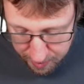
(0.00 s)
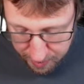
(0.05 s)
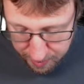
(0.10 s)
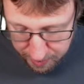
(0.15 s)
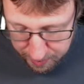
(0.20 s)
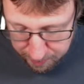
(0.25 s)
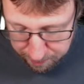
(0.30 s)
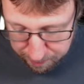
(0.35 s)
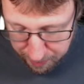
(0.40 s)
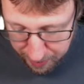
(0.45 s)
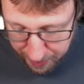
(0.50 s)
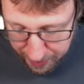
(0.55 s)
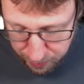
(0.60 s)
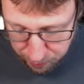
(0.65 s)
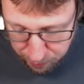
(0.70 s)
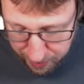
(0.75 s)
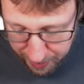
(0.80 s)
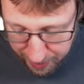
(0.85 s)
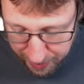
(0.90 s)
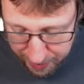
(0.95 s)
the
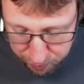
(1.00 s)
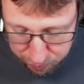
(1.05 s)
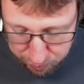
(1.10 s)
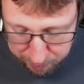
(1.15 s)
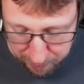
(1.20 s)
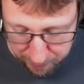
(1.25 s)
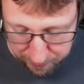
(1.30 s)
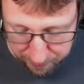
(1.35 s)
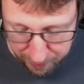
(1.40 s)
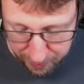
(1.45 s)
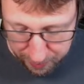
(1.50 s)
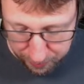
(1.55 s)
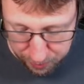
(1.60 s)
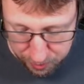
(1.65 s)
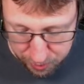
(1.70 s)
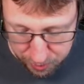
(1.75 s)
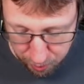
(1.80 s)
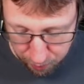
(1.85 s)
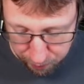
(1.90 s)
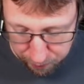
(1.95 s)
binary entropy
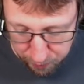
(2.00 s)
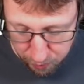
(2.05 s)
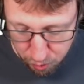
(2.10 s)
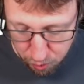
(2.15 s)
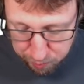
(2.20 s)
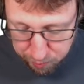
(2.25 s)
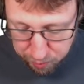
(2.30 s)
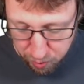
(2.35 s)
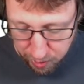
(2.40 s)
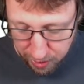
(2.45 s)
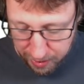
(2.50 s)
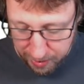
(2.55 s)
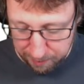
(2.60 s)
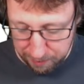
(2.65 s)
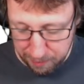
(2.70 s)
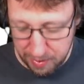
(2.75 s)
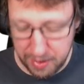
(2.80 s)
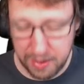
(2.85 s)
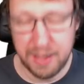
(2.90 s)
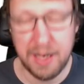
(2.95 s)
function of U prime
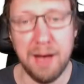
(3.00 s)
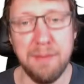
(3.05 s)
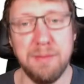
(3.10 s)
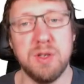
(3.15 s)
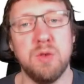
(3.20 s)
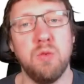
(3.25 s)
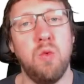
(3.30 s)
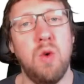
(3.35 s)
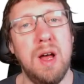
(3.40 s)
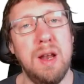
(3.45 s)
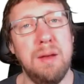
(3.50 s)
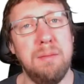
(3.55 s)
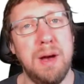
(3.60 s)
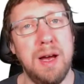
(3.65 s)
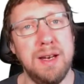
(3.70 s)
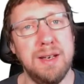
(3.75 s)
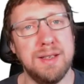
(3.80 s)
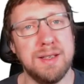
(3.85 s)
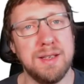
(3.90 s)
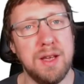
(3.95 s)
times 1
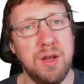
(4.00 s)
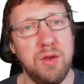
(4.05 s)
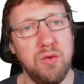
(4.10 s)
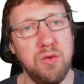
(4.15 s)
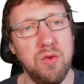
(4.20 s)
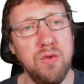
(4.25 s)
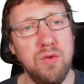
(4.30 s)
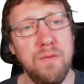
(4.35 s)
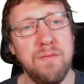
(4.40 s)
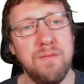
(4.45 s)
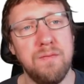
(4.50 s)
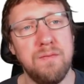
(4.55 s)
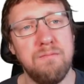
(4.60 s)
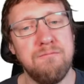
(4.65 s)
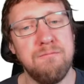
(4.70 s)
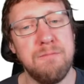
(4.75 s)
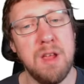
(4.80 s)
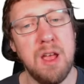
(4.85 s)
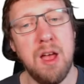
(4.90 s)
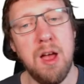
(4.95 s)
minus Q
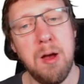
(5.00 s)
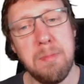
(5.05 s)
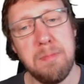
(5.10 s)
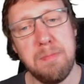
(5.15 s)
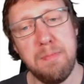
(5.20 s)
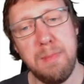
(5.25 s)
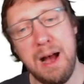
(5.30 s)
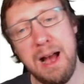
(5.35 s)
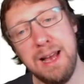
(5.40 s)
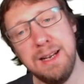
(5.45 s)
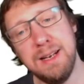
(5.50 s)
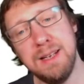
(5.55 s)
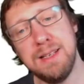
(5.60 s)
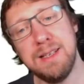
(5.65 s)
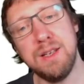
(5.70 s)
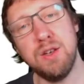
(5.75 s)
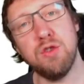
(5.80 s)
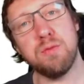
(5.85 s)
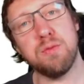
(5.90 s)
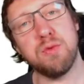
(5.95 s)
minus
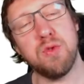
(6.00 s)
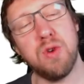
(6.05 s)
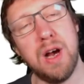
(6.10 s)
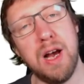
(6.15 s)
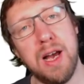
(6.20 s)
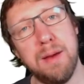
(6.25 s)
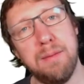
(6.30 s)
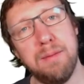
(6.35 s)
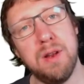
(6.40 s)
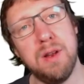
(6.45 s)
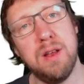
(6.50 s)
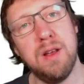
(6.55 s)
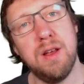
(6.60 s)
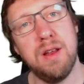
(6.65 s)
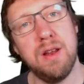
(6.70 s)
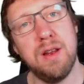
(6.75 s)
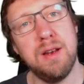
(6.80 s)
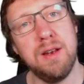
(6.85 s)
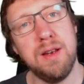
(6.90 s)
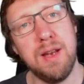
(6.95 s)
U prime
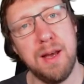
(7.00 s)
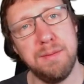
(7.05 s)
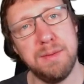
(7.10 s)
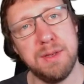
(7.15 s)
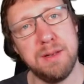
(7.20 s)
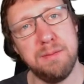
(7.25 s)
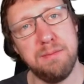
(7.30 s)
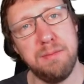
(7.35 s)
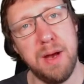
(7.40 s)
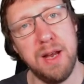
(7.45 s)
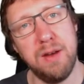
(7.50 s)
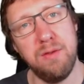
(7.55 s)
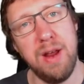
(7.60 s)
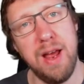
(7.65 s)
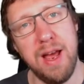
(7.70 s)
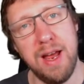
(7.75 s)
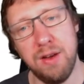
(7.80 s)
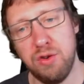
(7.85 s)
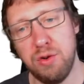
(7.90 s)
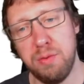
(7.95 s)
times the binary
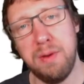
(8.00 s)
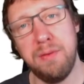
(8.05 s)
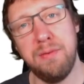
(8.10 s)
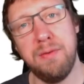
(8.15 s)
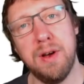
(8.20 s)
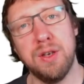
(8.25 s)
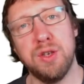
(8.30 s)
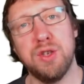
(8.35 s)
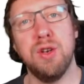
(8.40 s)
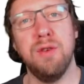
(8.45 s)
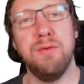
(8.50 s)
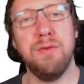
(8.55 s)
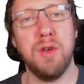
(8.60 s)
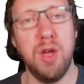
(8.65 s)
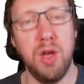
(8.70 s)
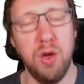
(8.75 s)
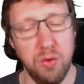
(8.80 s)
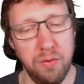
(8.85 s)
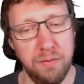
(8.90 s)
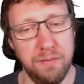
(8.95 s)
entropy function of
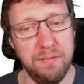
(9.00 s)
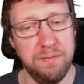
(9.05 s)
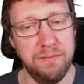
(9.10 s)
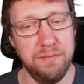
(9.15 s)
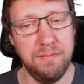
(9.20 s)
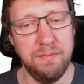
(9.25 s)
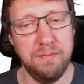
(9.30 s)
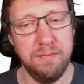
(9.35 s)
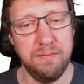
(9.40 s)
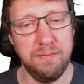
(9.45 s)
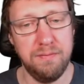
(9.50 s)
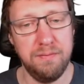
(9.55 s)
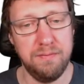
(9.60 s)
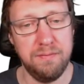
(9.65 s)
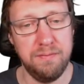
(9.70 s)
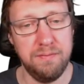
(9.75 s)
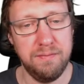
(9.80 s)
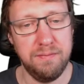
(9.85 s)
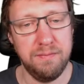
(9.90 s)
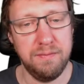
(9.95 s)
Q.
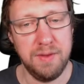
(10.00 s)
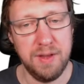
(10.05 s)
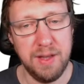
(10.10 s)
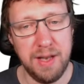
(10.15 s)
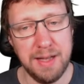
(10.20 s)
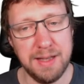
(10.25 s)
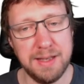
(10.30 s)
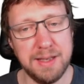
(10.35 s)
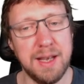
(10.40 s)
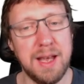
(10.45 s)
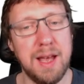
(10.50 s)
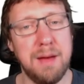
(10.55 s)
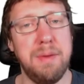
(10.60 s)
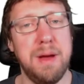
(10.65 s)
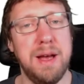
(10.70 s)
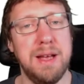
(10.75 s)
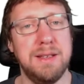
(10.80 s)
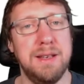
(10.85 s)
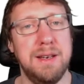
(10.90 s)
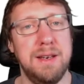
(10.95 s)
That's the
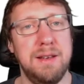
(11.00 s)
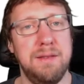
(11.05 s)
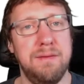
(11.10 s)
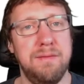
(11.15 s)
capacity.